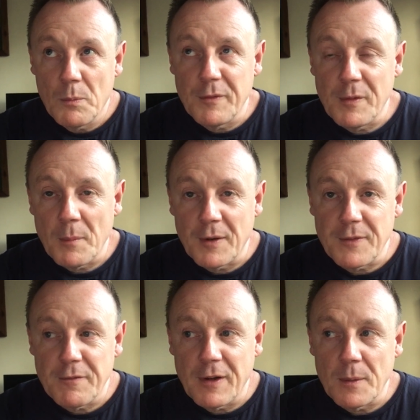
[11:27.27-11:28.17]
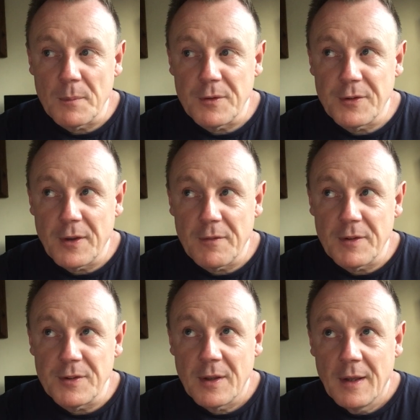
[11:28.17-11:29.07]
within my development
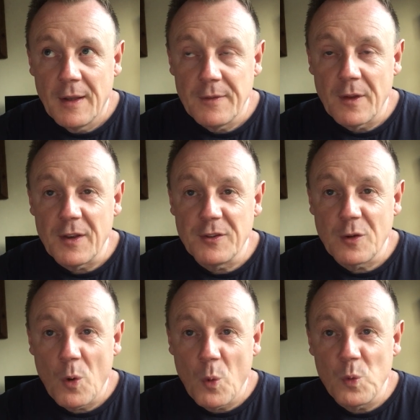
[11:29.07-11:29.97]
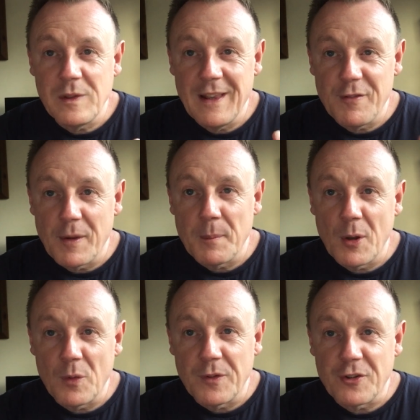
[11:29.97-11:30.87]
series, that is called Living
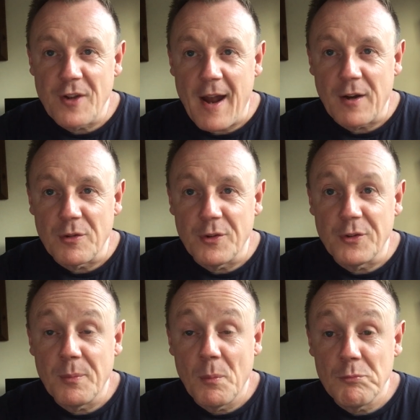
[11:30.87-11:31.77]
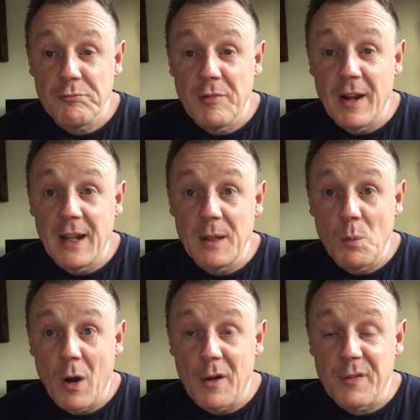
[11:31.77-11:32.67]
Beyond the Chakras. Really
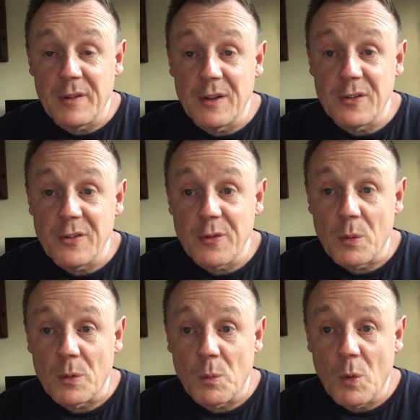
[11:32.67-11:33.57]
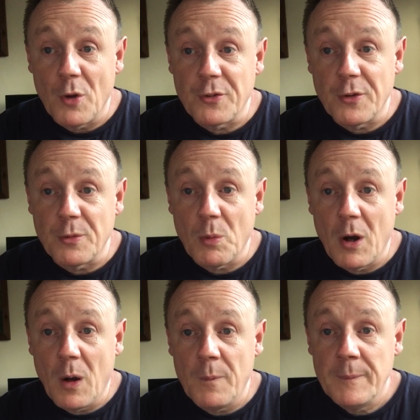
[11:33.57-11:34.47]
worth a listen to and a watch as
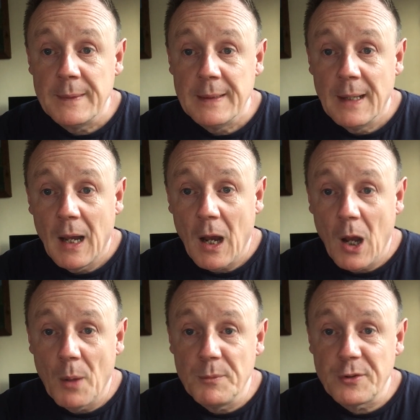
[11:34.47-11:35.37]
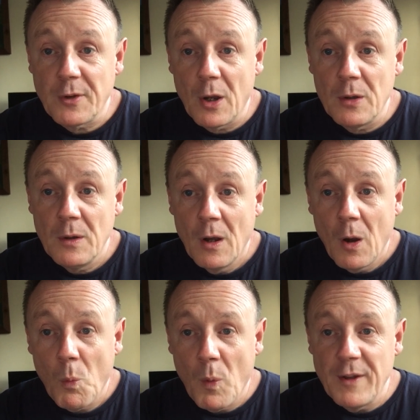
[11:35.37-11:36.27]
well. So
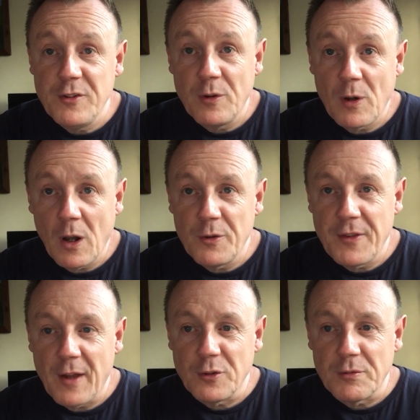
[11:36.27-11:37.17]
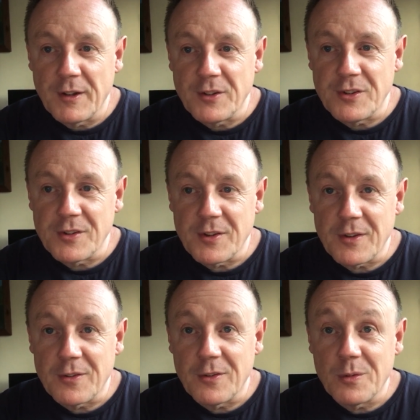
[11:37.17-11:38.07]
when do you close down your energy
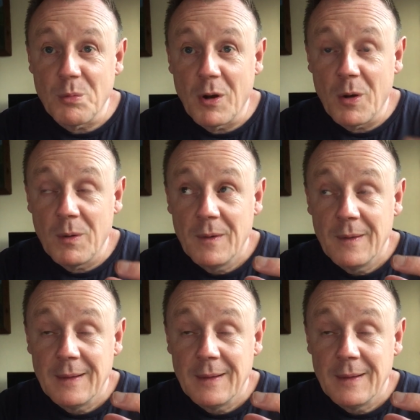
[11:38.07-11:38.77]
centers? Well,